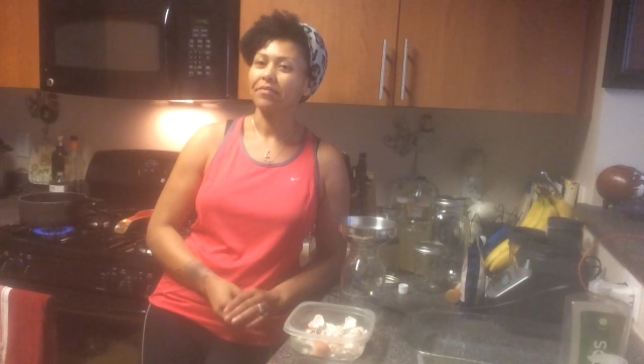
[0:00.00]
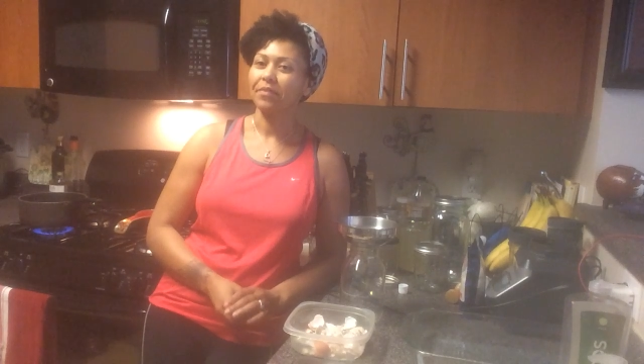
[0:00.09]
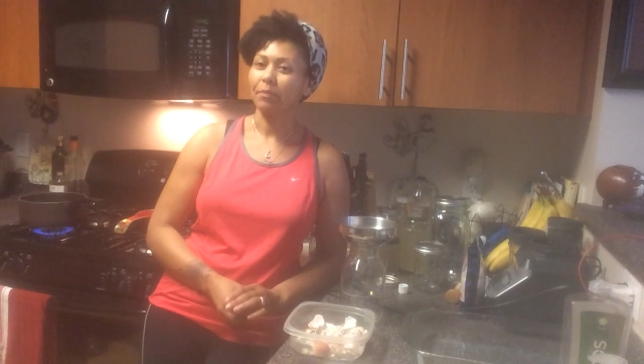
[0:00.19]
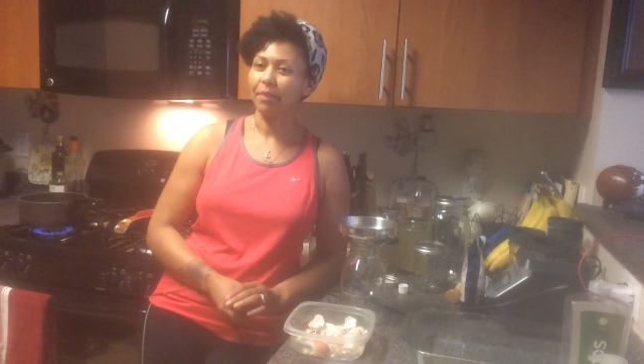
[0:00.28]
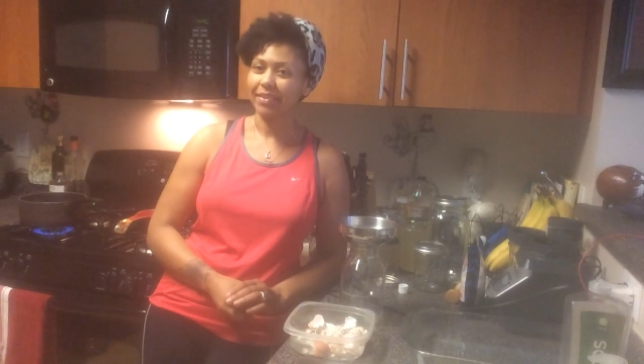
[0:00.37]
on
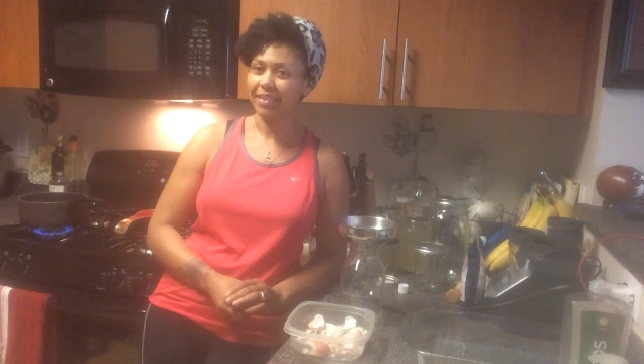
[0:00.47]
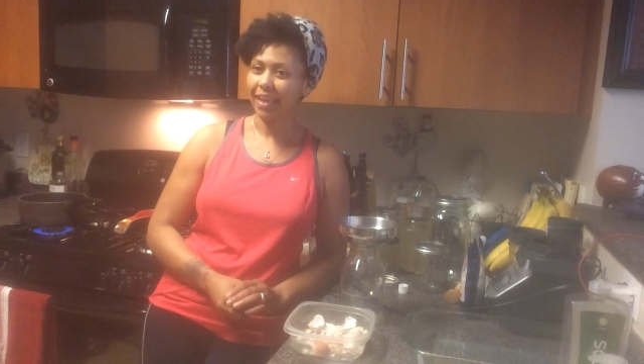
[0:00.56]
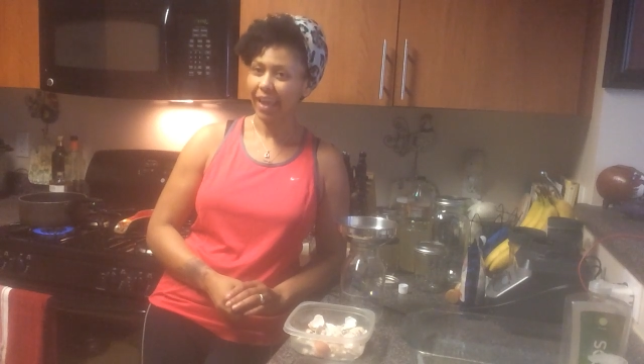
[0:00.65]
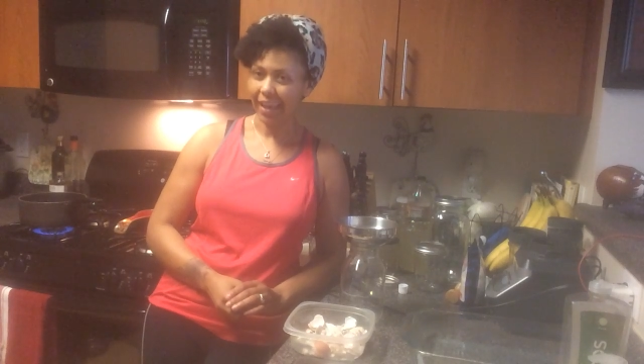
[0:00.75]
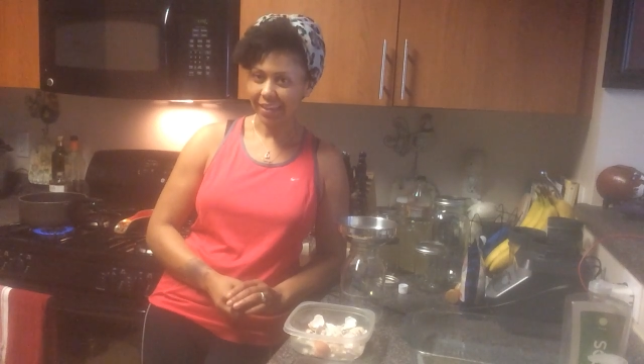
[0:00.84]

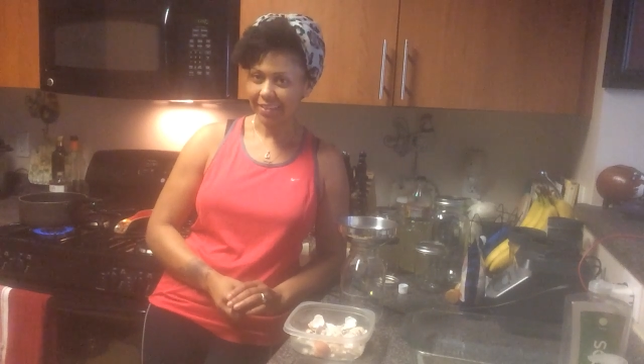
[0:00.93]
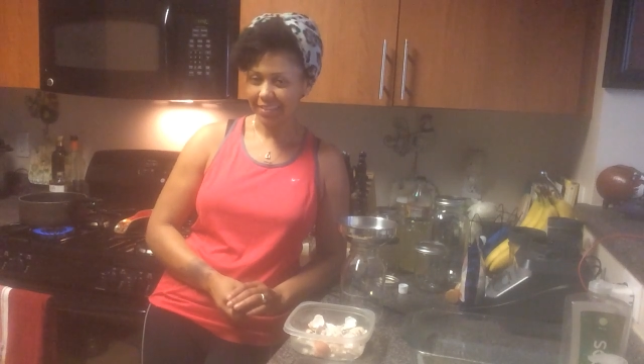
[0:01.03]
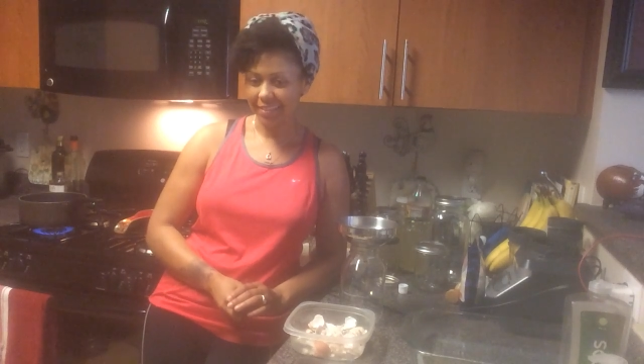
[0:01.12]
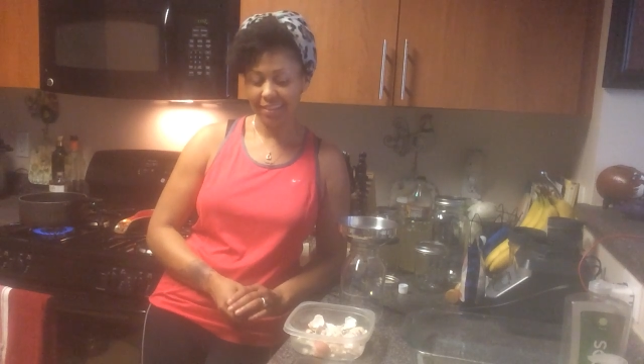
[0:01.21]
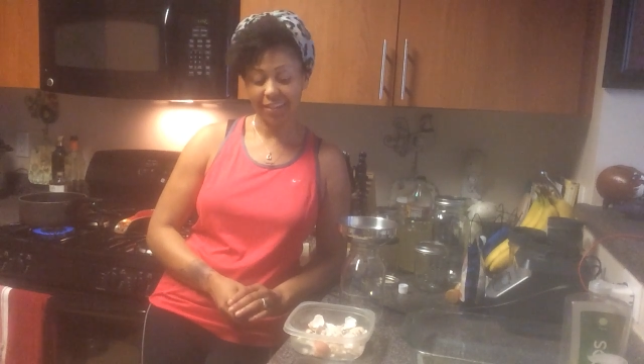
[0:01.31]
fermenting
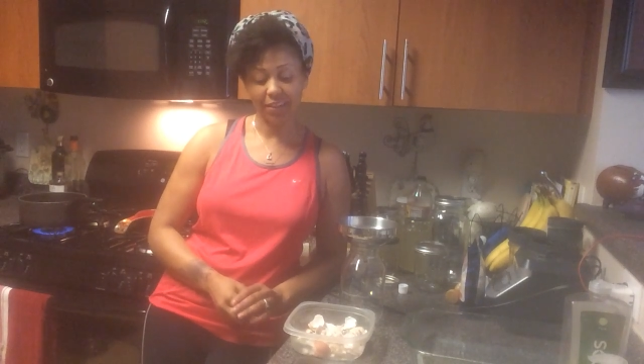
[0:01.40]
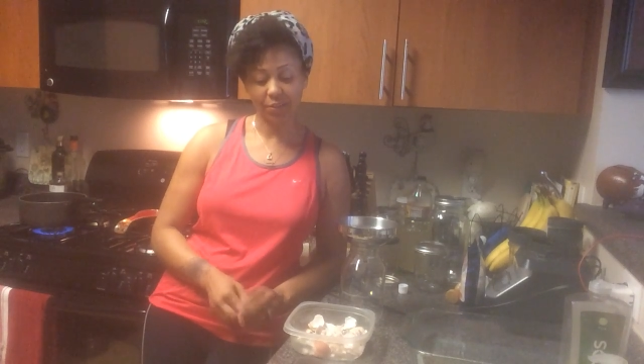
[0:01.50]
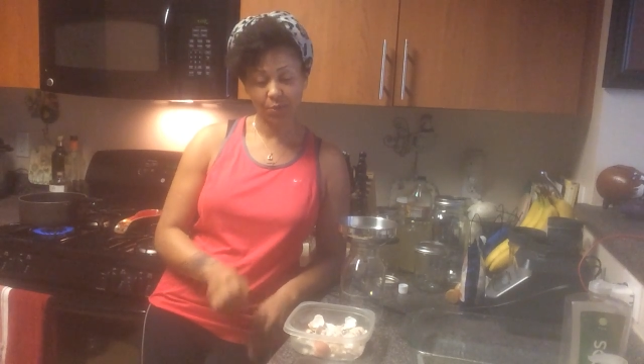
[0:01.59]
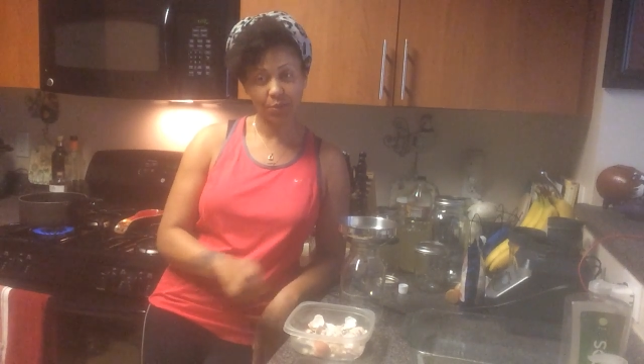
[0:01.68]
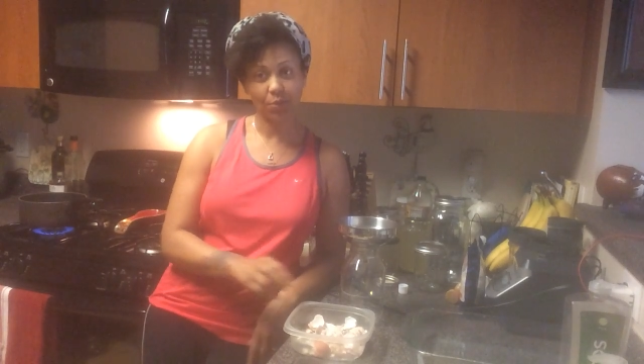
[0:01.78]
eggs, then
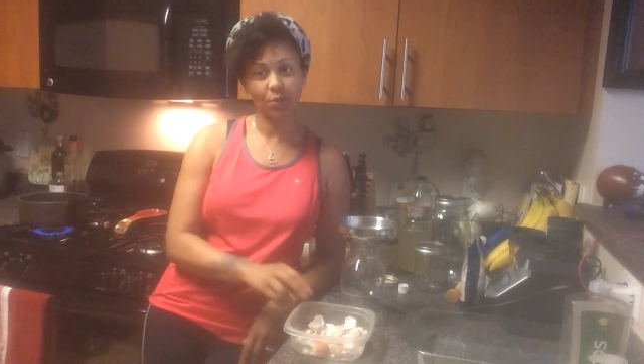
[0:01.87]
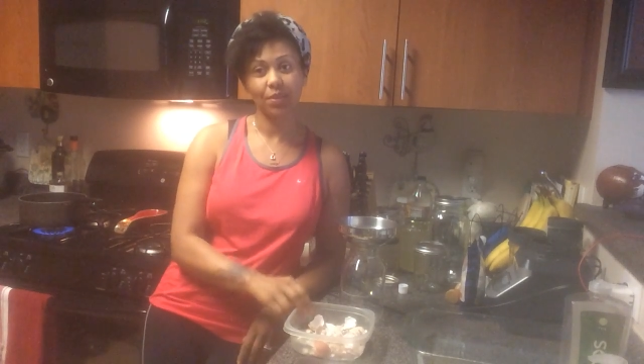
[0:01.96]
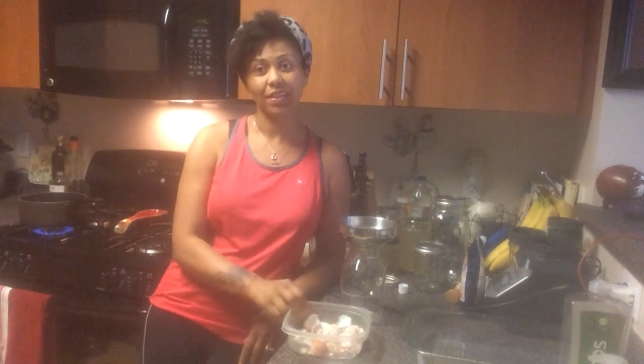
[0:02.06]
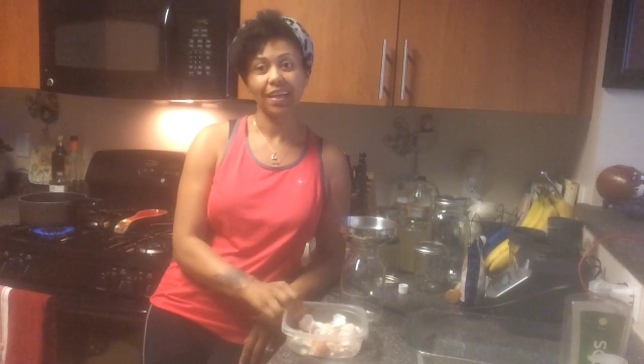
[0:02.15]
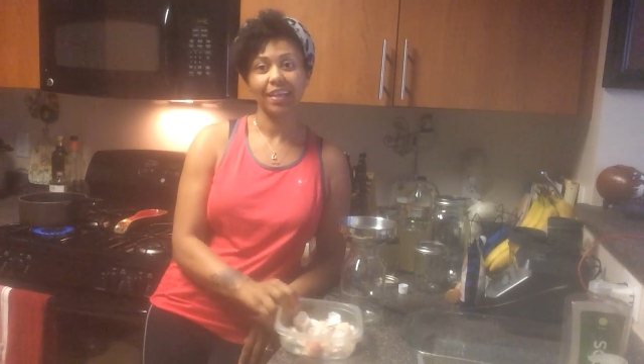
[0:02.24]
you
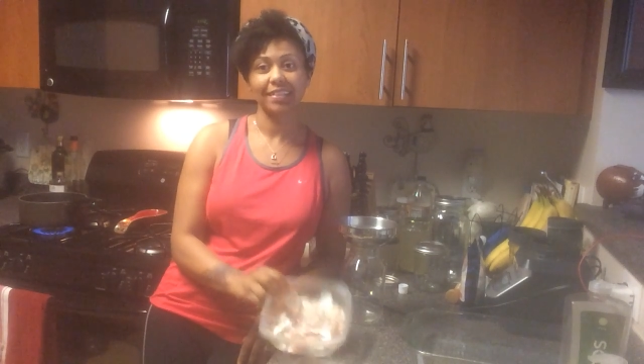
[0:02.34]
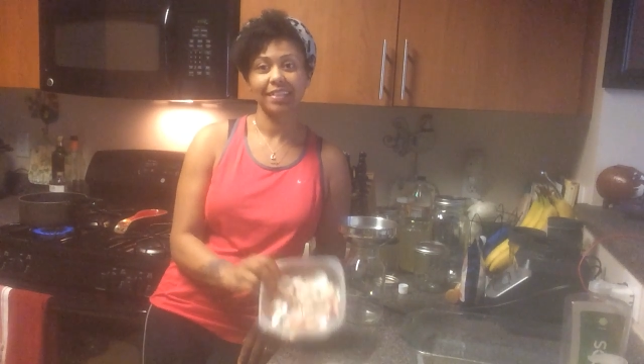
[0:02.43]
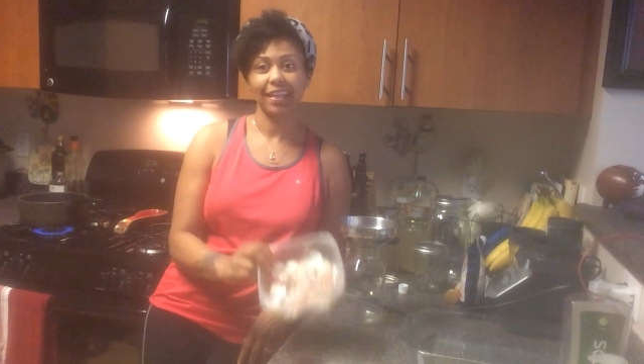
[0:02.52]
knew that I